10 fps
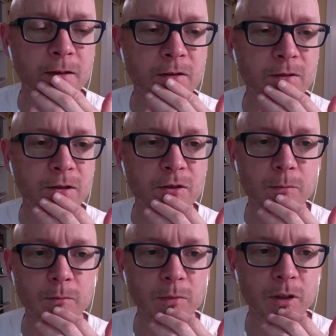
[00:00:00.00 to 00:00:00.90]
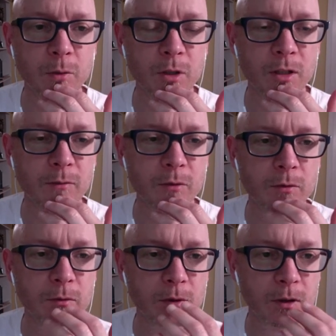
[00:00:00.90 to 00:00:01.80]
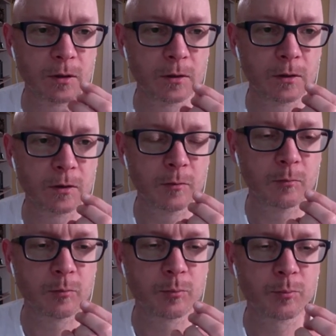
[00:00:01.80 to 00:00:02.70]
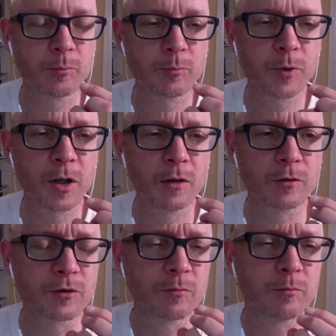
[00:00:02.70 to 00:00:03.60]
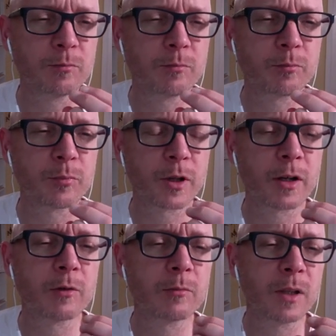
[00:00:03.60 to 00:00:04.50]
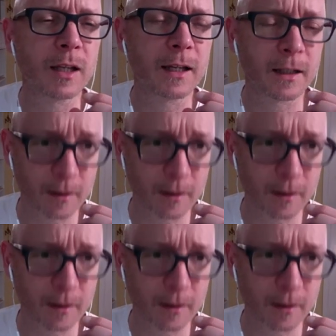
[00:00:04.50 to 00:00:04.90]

Just some low-level colors, brown, black,